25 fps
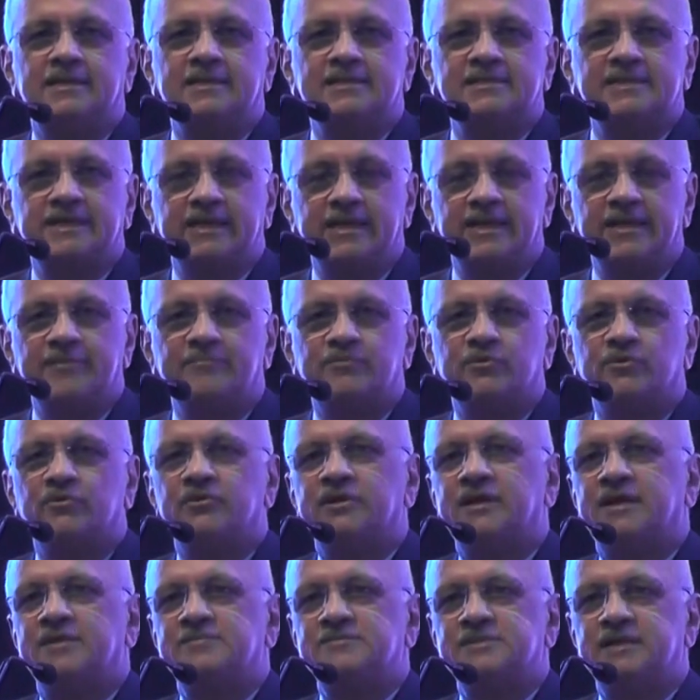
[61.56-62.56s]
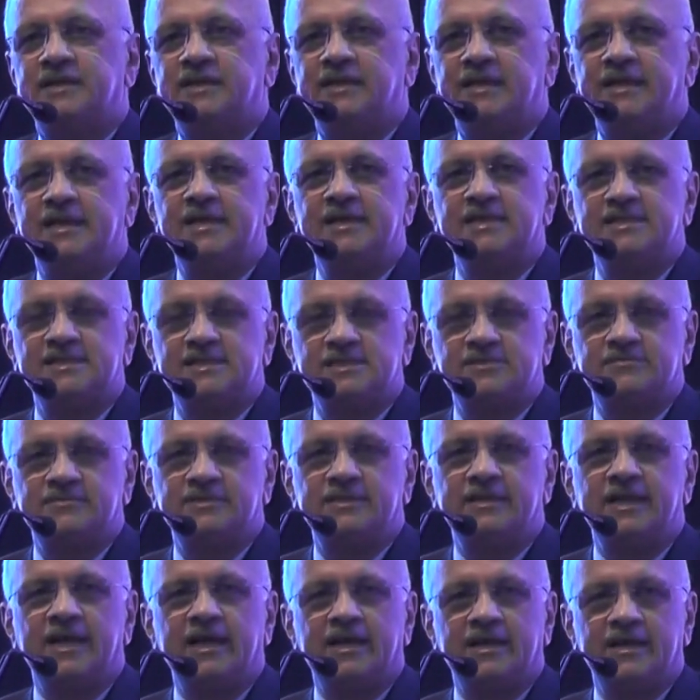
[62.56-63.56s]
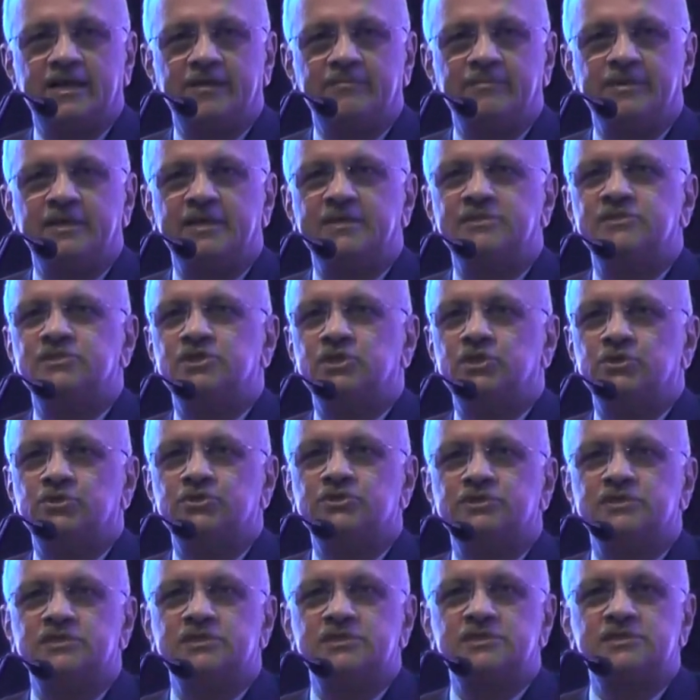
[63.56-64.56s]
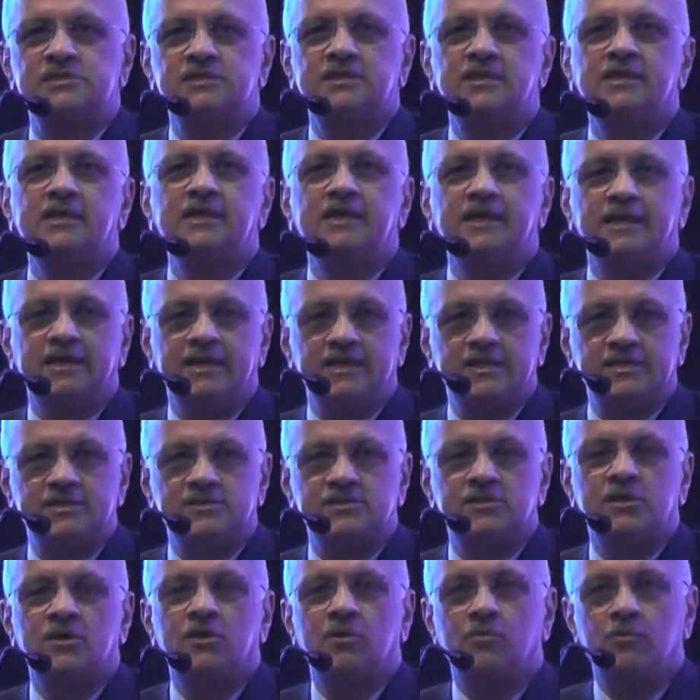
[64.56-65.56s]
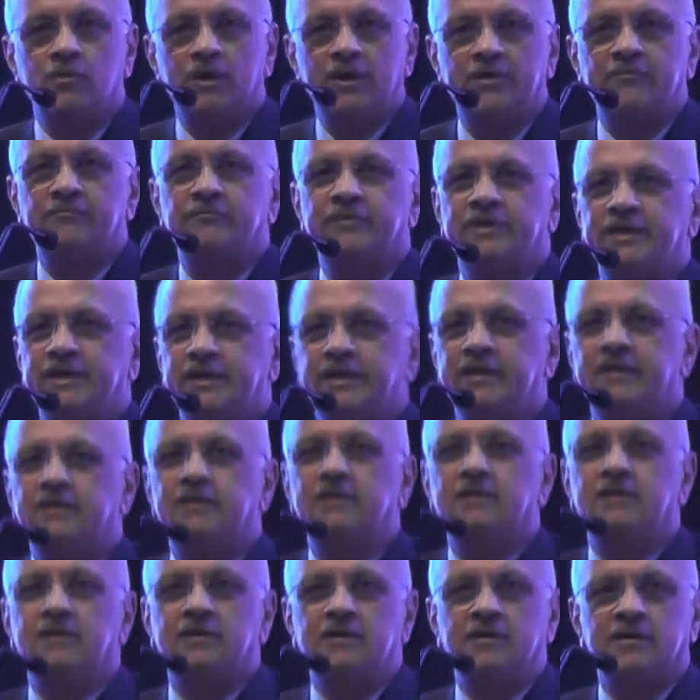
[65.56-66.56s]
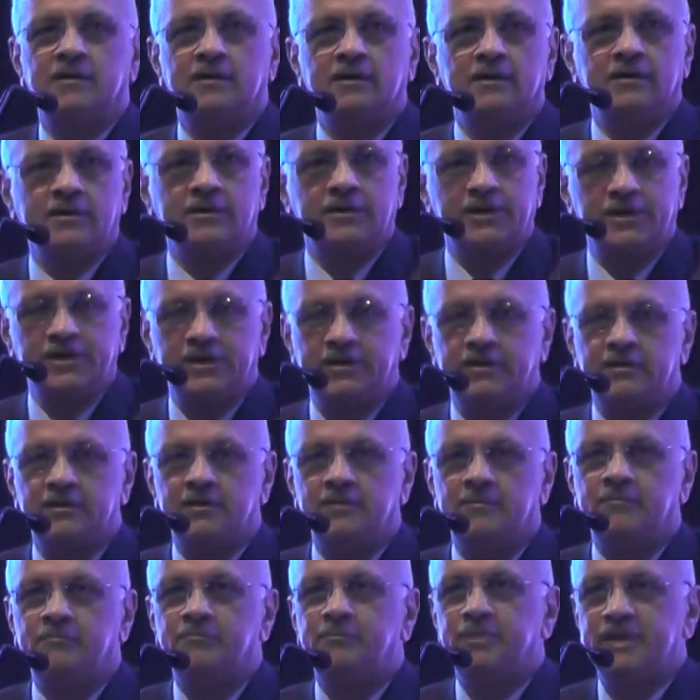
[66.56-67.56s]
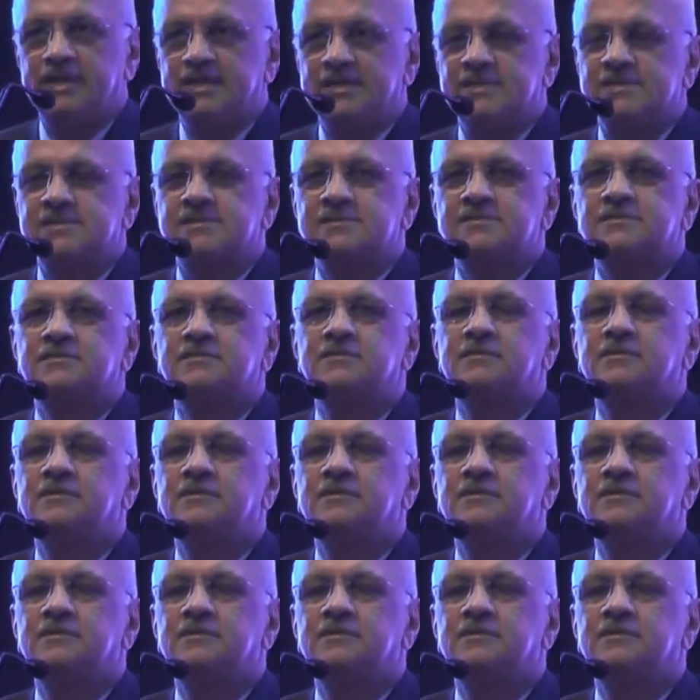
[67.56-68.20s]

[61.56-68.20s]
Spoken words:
skilling programs and linkages with the academic institutions is one very critical piece.